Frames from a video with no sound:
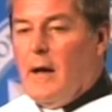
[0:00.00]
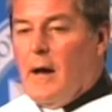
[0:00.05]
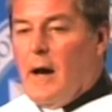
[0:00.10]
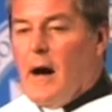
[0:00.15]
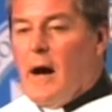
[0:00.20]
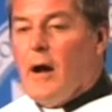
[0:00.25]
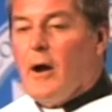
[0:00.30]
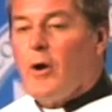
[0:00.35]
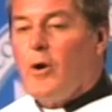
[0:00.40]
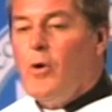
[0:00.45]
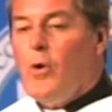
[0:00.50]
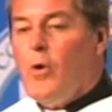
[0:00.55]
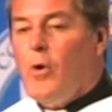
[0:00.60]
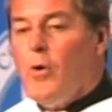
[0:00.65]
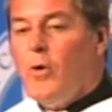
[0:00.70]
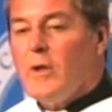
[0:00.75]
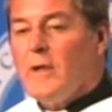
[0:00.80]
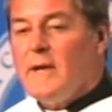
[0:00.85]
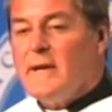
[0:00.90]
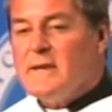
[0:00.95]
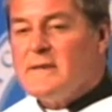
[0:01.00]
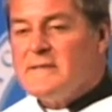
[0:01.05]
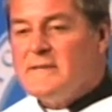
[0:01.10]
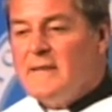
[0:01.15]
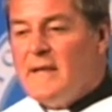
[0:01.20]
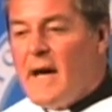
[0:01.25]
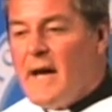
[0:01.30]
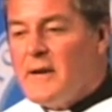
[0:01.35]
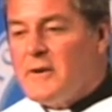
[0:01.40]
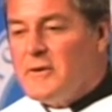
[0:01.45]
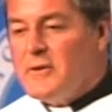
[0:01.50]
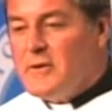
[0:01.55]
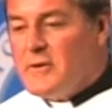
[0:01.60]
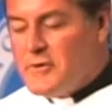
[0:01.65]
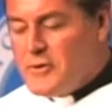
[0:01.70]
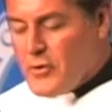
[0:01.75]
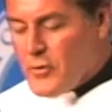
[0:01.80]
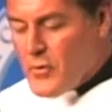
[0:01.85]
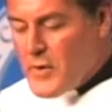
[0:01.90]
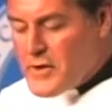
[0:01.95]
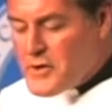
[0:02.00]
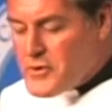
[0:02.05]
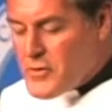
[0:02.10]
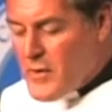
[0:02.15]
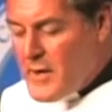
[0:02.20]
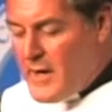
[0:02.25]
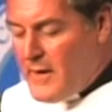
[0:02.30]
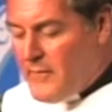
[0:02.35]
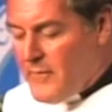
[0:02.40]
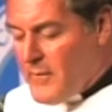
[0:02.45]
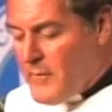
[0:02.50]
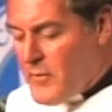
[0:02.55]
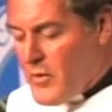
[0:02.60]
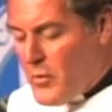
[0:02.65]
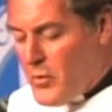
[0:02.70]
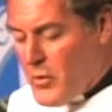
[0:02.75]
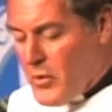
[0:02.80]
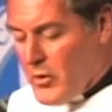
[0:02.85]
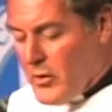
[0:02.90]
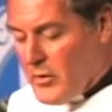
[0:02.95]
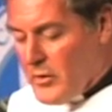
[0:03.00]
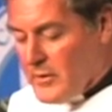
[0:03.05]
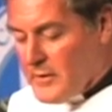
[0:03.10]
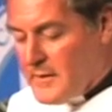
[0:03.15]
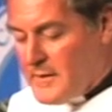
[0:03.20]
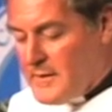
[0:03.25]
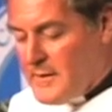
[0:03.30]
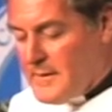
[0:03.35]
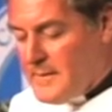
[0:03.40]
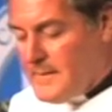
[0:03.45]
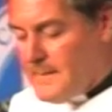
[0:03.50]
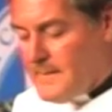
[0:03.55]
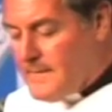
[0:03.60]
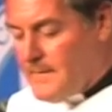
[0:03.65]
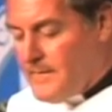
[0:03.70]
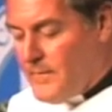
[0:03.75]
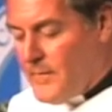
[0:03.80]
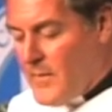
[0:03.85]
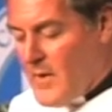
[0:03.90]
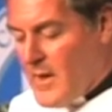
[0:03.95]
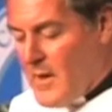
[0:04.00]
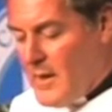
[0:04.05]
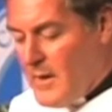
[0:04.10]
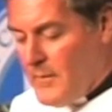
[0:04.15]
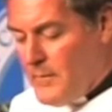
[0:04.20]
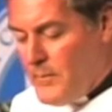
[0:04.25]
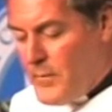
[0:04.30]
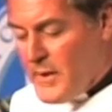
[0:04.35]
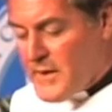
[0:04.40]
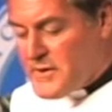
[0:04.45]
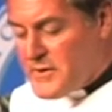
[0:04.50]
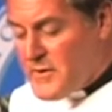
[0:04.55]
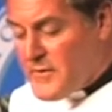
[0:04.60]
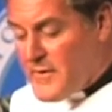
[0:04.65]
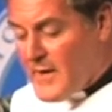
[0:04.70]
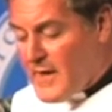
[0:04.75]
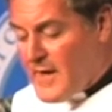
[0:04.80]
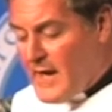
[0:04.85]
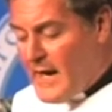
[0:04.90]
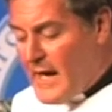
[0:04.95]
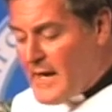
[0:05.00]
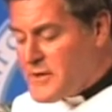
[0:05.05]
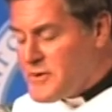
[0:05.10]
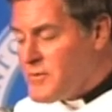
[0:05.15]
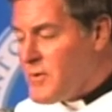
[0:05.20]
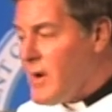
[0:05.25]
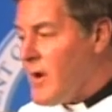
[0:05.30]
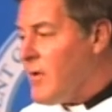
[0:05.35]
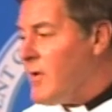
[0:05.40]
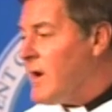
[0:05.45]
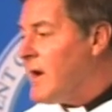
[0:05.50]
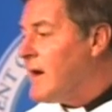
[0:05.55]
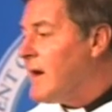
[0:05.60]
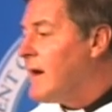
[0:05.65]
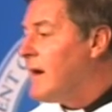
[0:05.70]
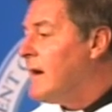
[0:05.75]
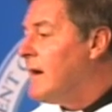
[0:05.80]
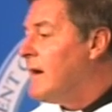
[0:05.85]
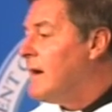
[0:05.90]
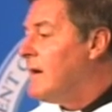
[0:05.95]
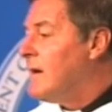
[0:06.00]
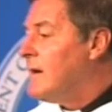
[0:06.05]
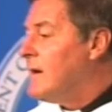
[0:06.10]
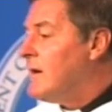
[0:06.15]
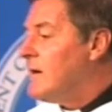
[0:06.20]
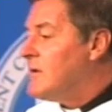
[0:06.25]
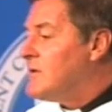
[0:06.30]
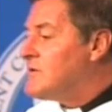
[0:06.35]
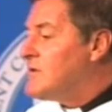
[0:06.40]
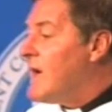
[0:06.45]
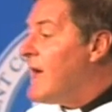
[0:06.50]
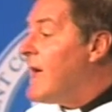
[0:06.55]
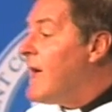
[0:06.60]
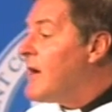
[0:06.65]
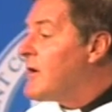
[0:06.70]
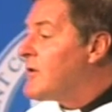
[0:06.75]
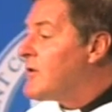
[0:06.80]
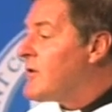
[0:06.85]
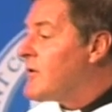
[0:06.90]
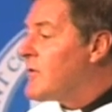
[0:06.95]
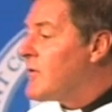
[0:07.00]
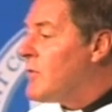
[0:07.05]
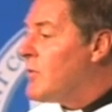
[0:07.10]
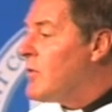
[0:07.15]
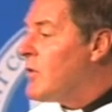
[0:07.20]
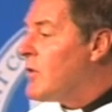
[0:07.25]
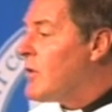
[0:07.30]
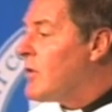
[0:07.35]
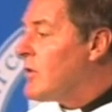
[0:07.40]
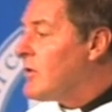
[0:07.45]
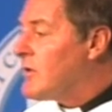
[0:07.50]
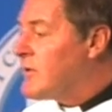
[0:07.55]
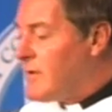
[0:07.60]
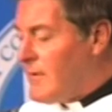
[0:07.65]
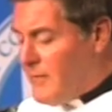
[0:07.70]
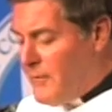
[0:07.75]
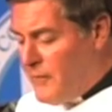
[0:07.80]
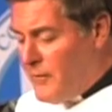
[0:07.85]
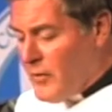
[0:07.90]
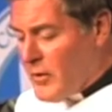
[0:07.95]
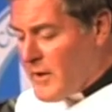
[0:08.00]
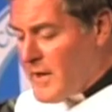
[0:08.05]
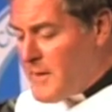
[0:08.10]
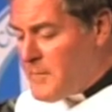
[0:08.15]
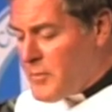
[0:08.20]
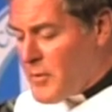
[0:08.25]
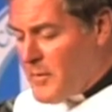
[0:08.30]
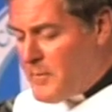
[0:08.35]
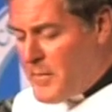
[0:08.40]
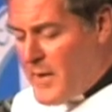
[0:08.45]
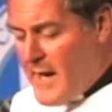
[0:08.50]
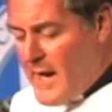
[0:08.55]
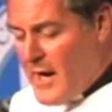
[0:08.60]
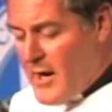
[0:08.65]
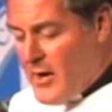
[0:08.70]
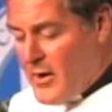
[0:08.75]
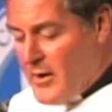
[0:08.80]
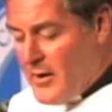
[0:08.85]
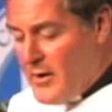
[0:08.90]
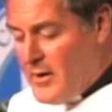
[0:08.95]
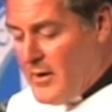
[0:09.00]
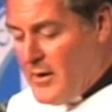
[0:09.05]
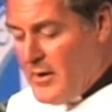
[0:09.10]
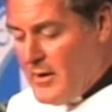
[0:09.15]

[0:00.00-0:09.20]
Our goal is not to retreat from the world, but to the contrary, to enter the world fully prepared,